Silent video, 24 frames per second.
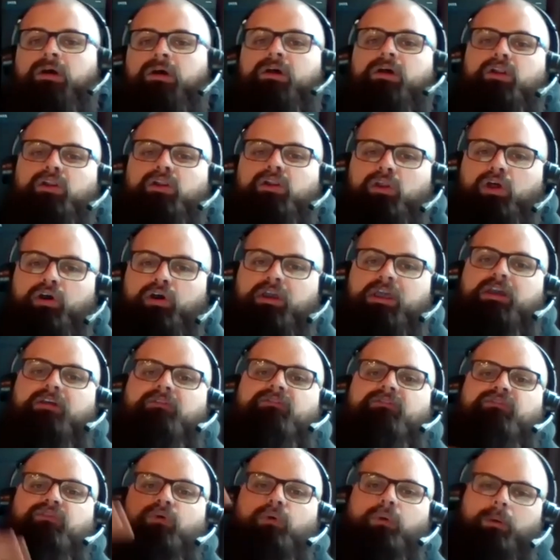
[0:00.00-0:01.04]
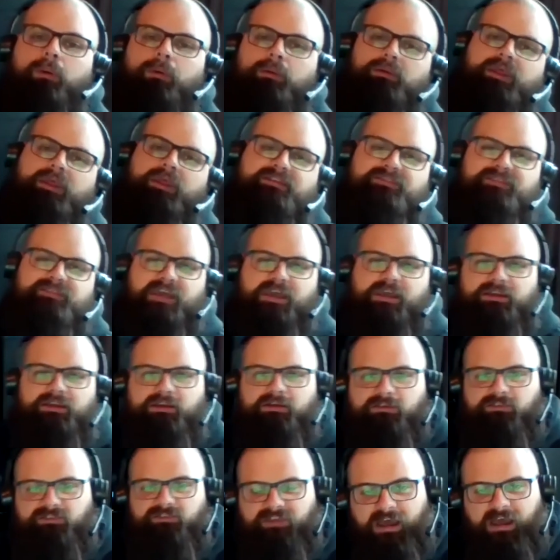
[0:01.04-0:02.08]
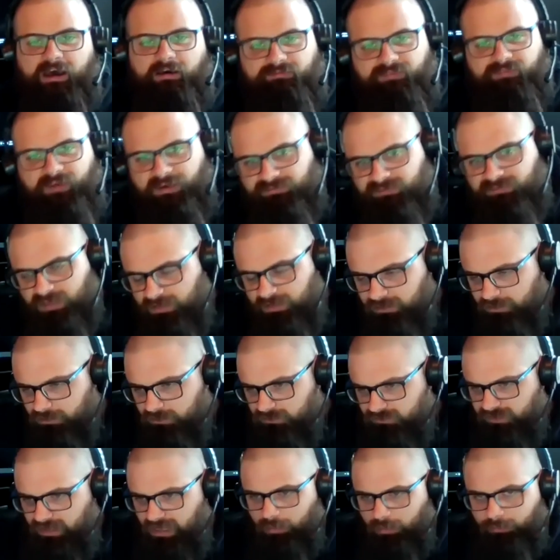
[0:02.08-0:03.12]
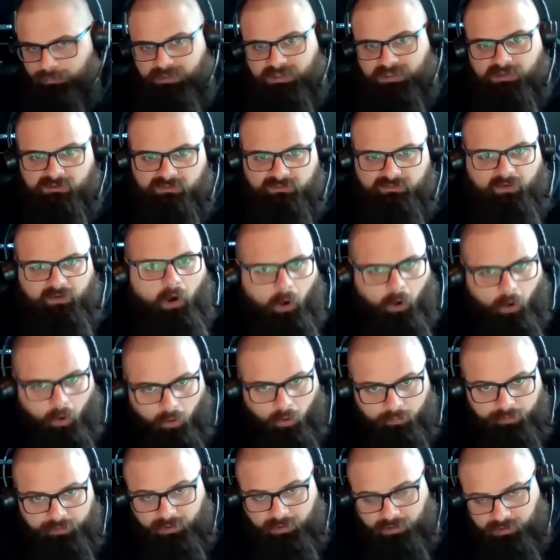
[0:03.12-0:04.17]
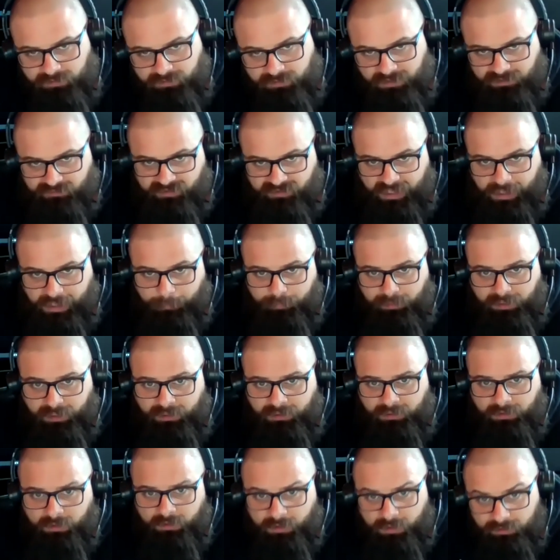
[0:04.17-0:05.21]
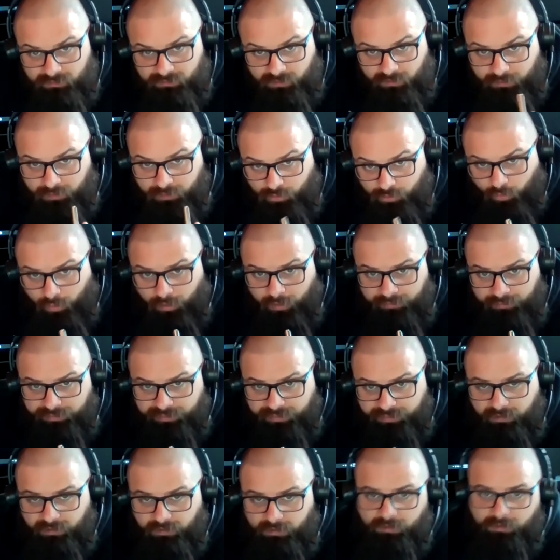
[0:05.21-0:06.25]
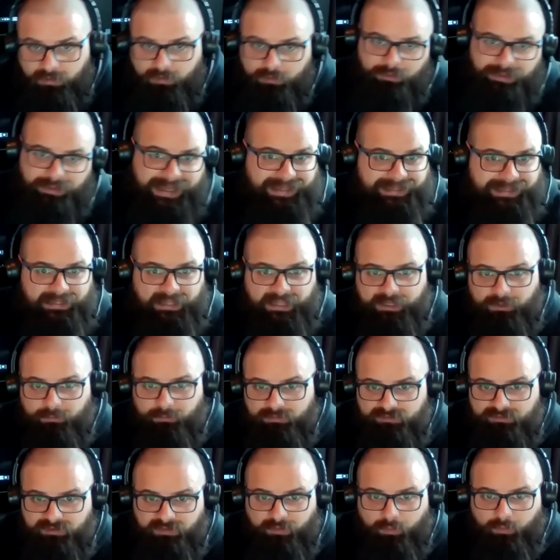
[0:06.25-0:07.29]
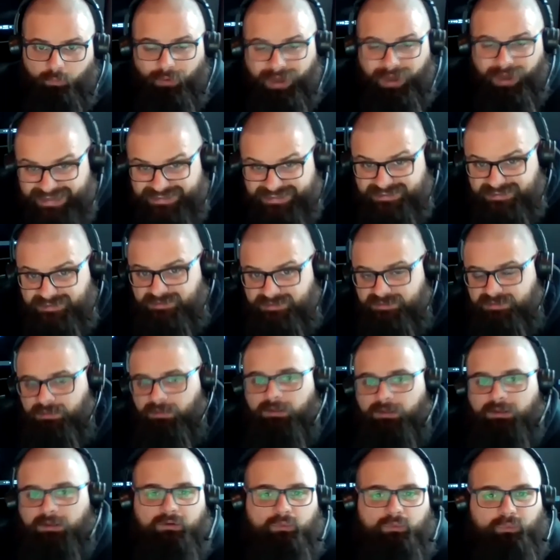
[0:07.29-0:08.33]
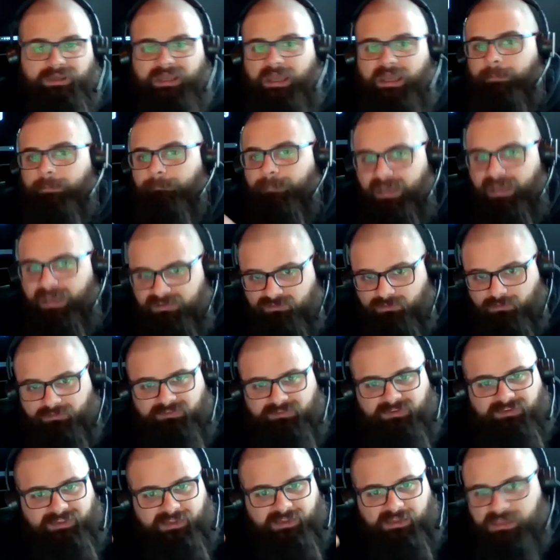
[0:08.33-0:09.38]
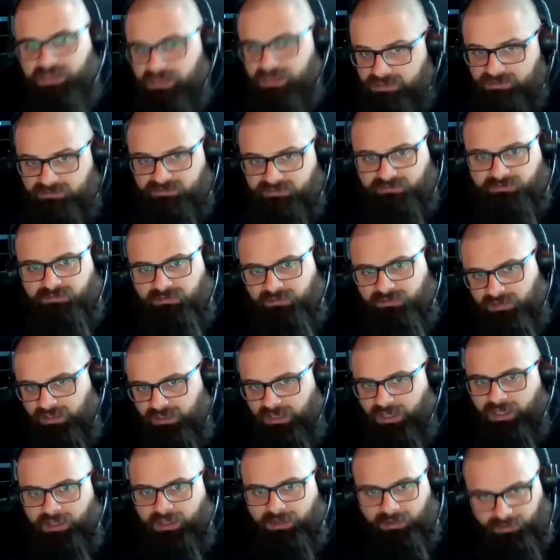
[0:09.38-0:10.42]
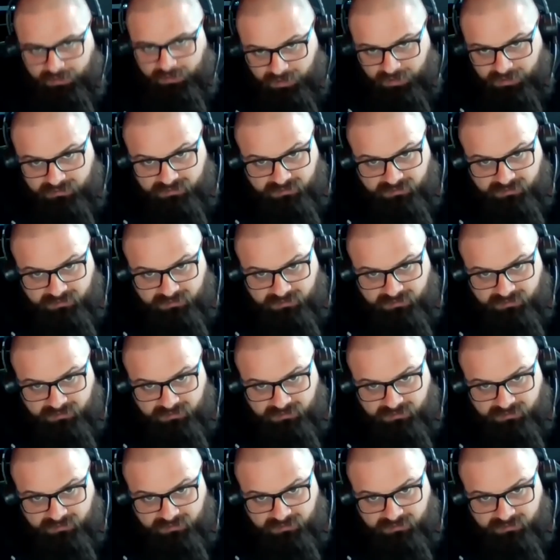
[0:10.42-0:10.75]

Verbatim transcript: looking forward like 10 years out, five, 10 years out because of all the good things happening to the north. We got Lakewood to the west. We got Metro to the east. You got a nice